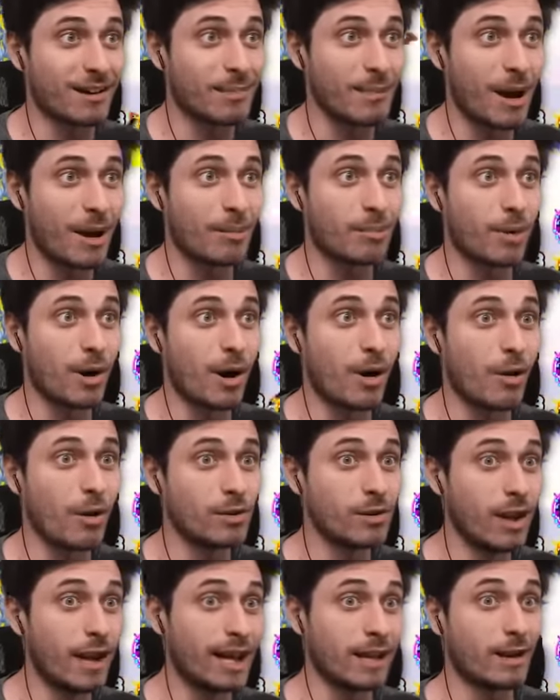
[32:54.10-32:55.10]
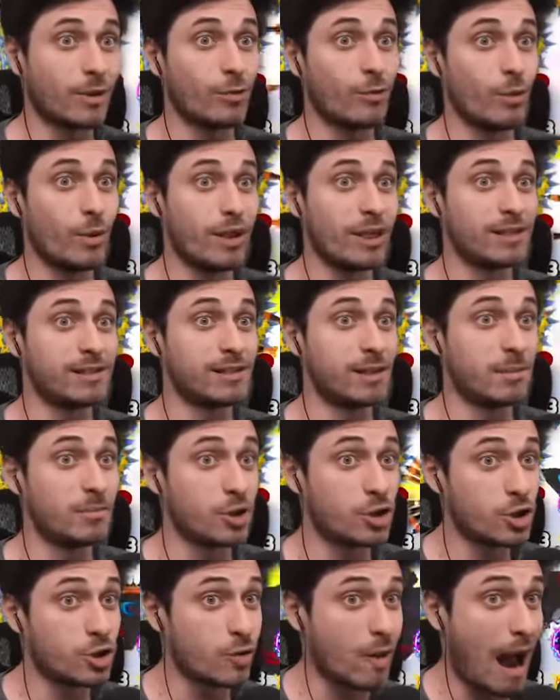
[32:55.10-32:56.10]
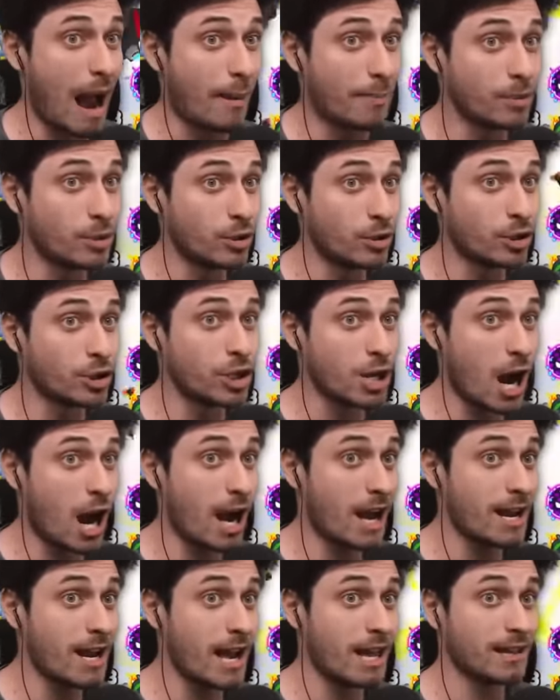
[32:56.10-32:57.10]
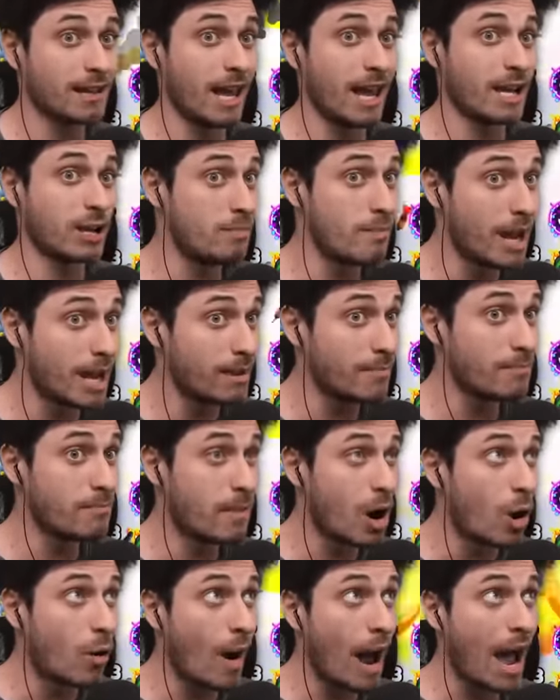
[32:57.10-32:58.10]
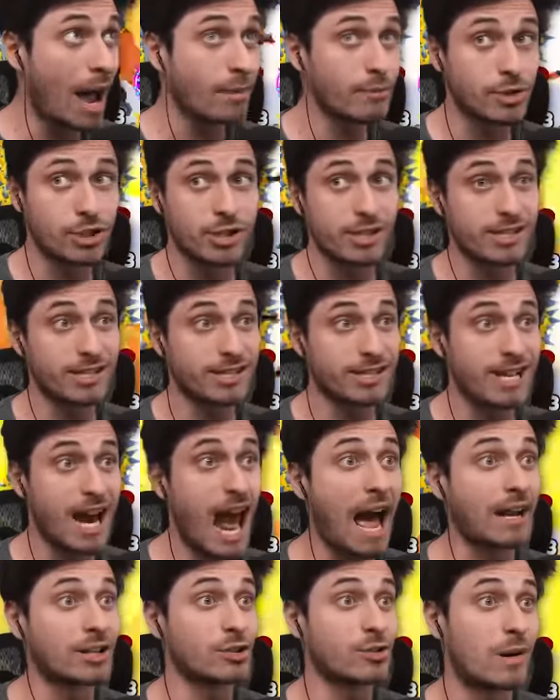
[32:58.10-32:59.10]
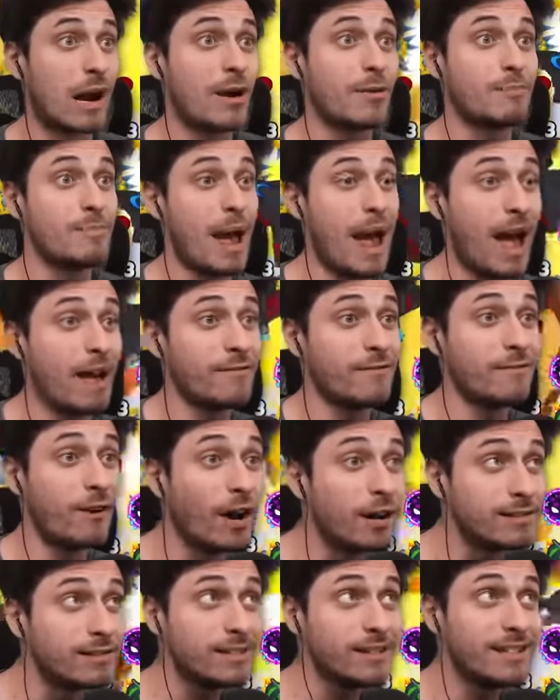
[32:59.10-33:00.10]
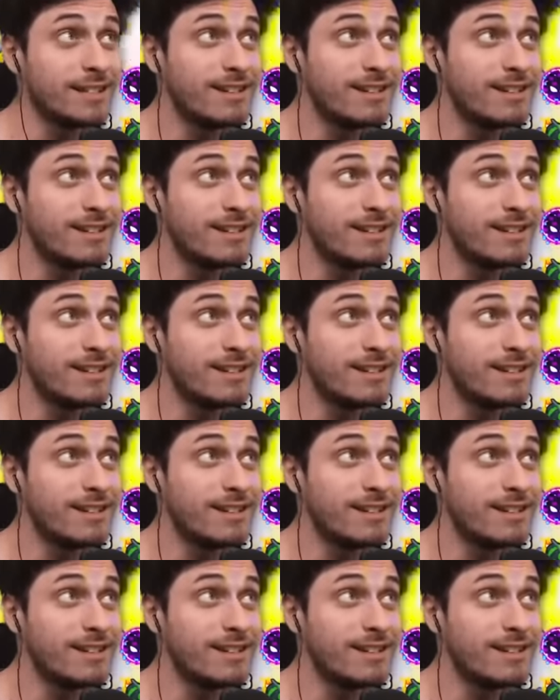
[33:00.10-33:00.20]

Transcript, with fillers: about, bro. Like with some shrapnel shot and like Maim Moab just stacked around Pat Fusty